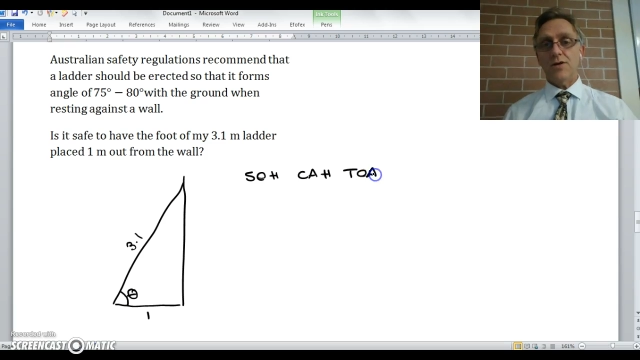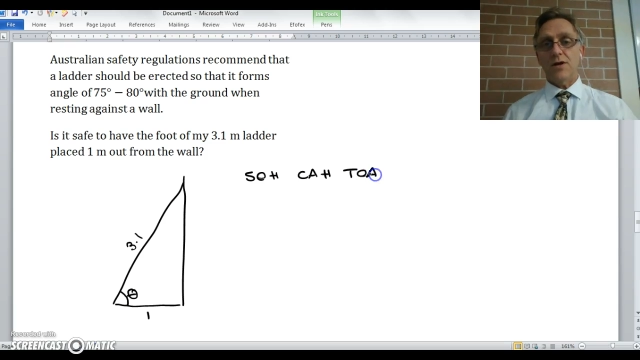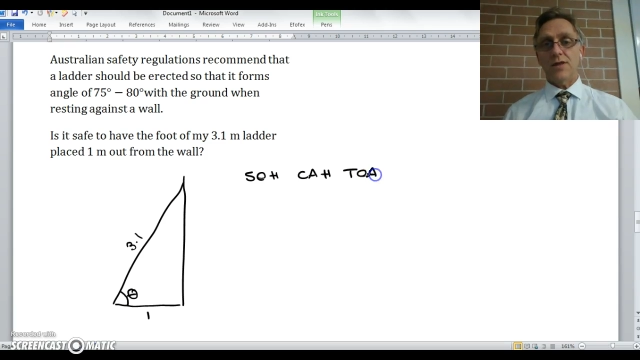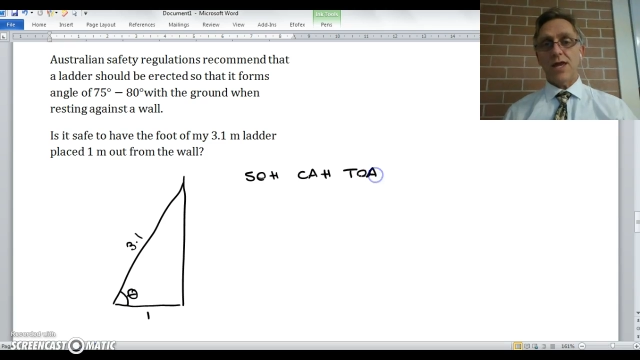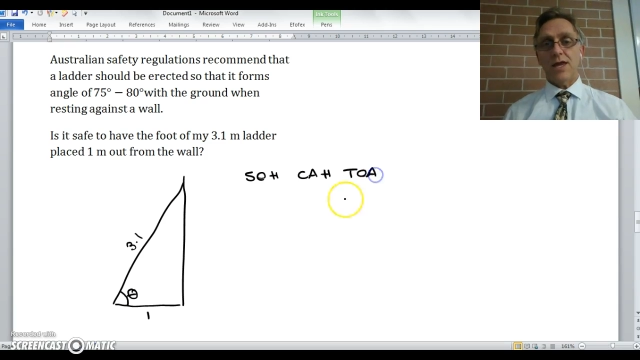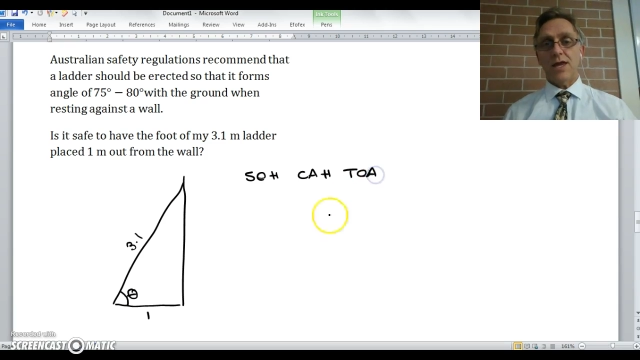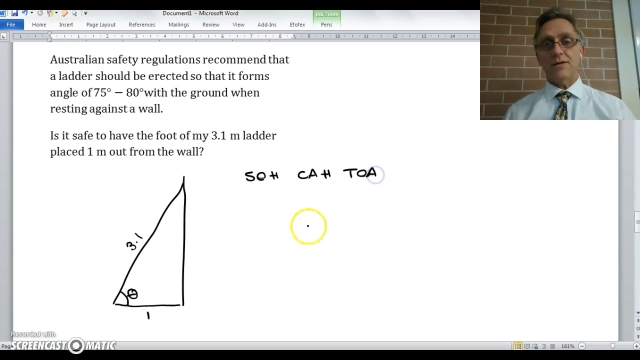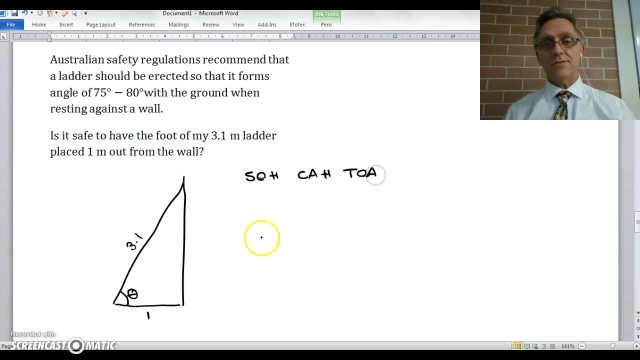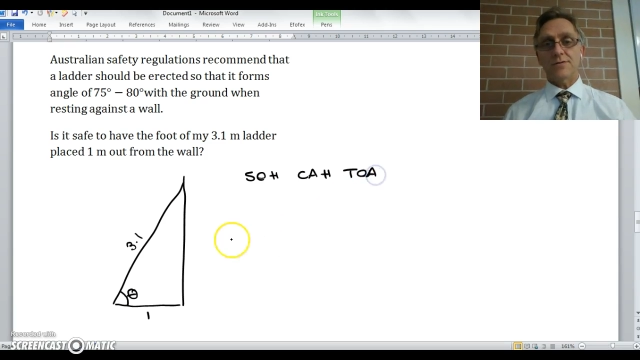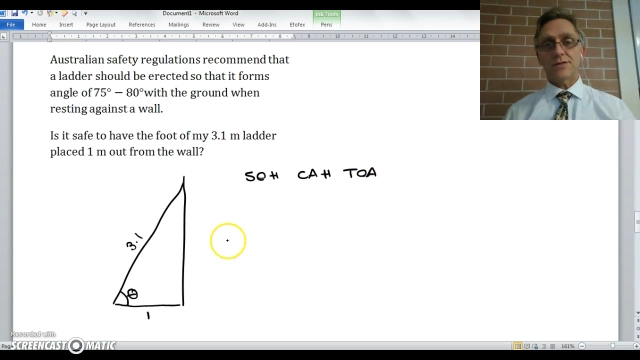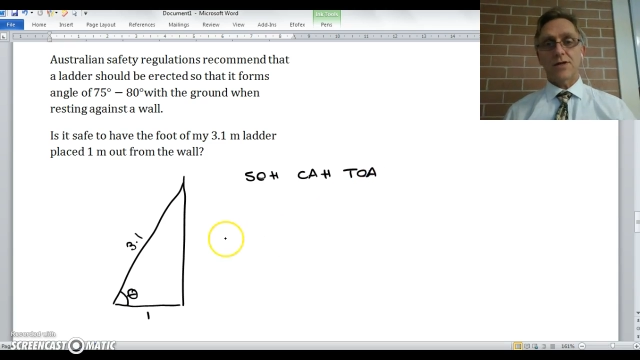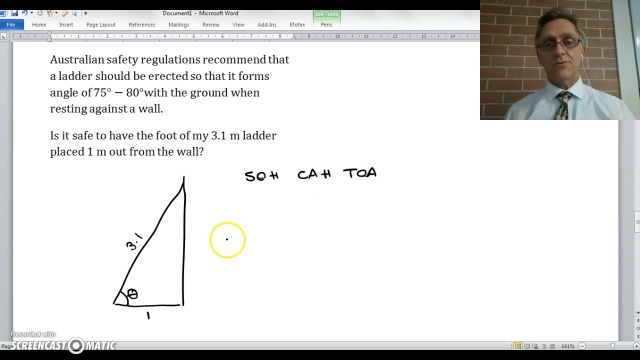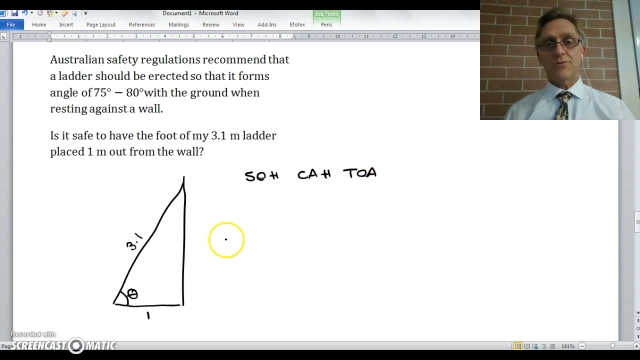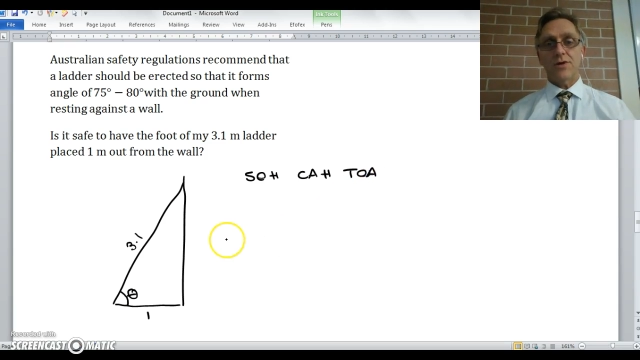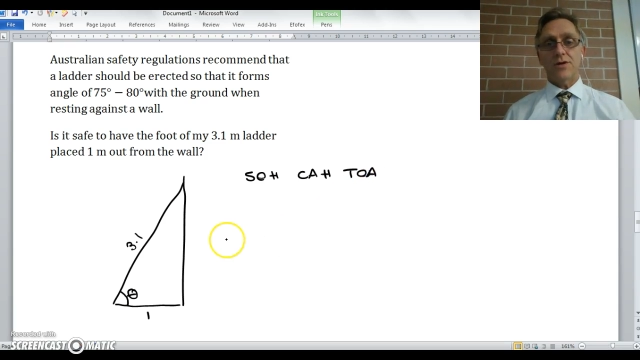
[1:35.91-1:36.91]
know the angle,
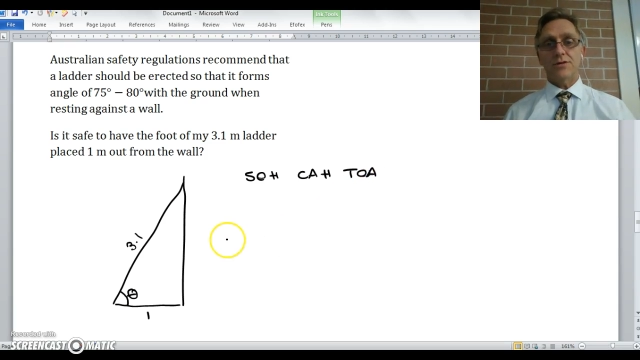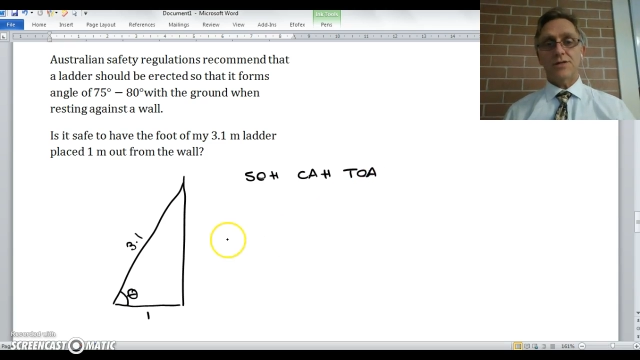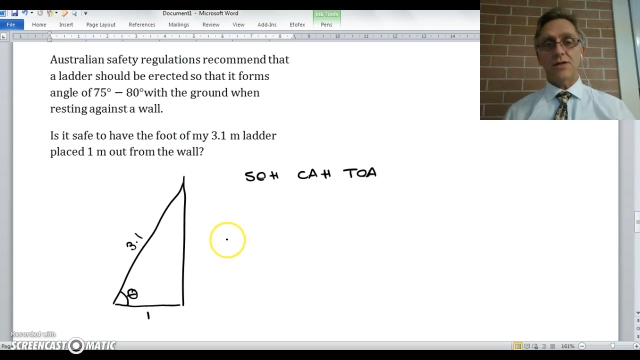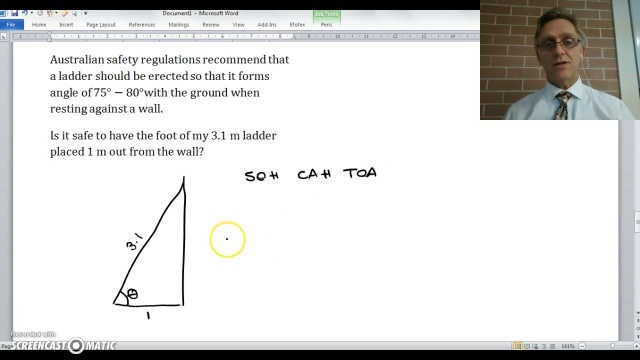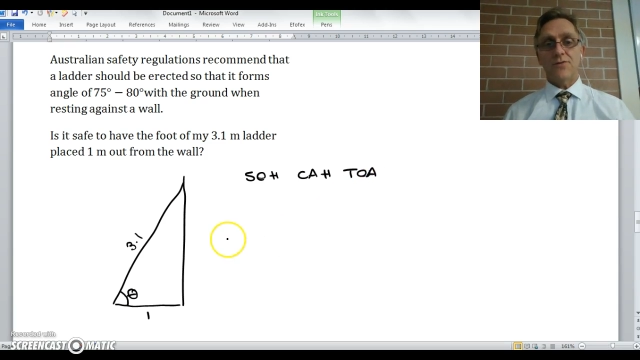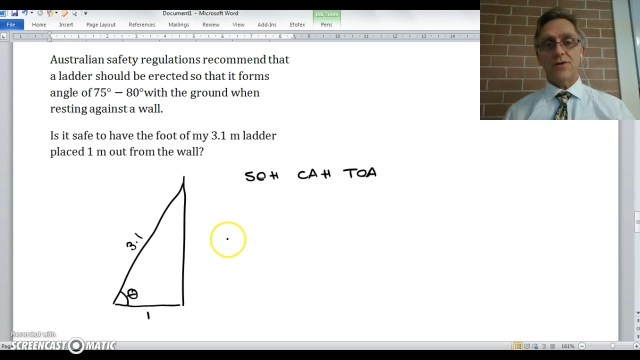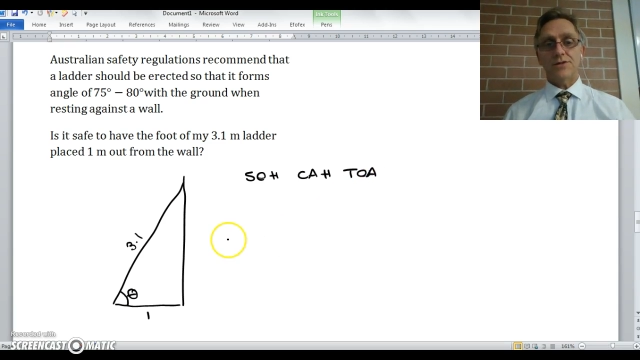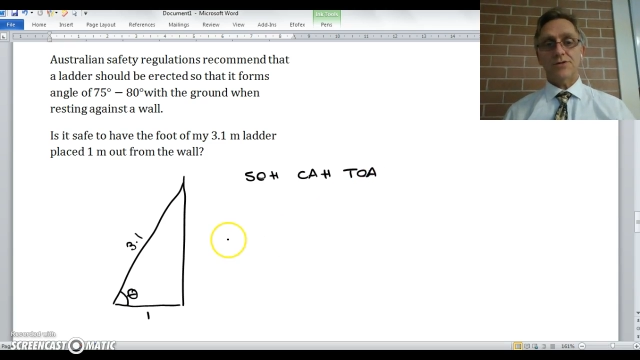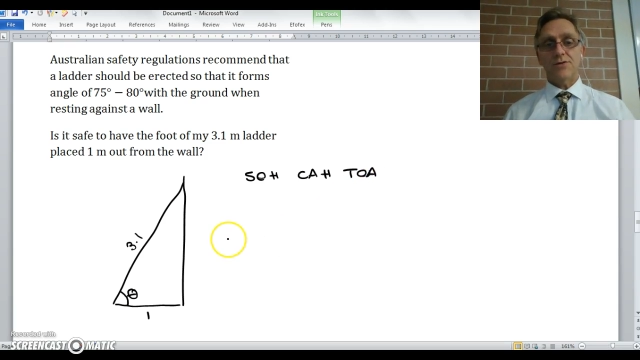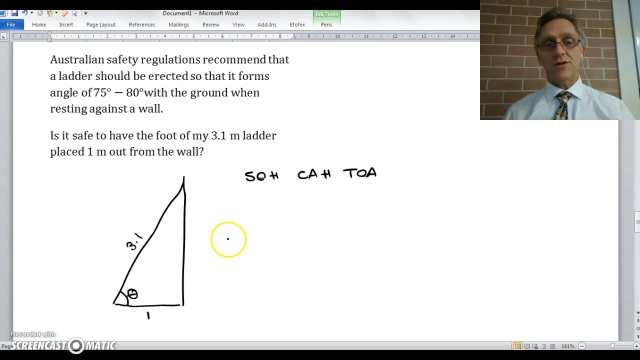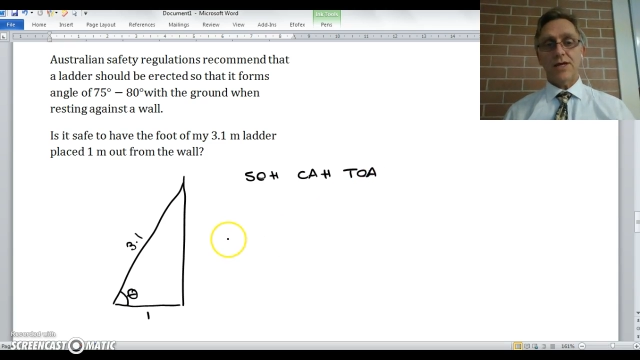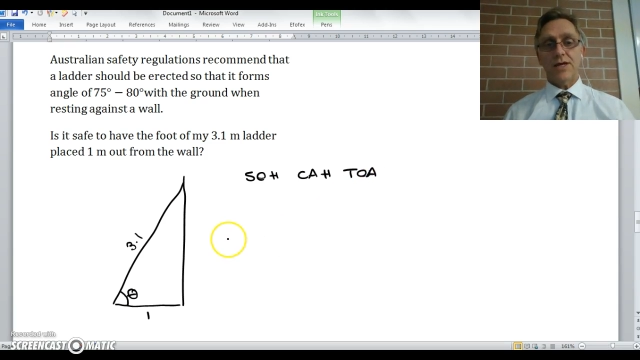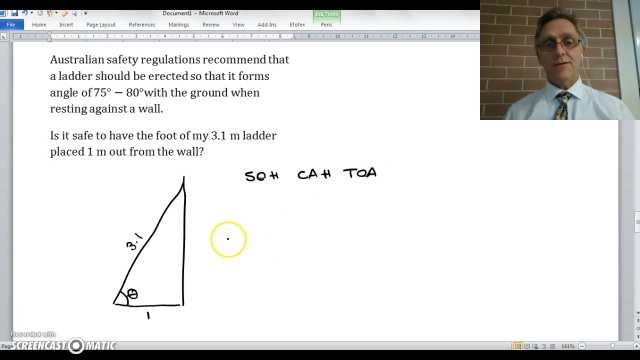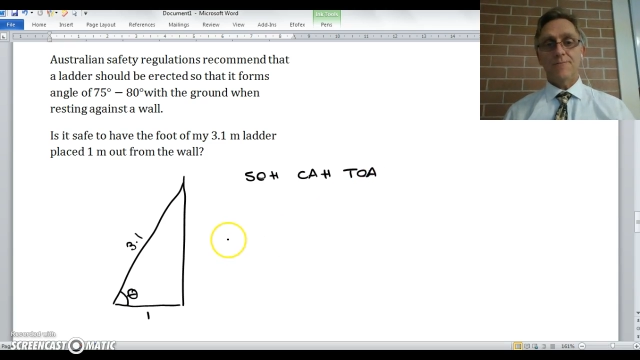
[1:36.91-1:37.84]
so we use inverse trig.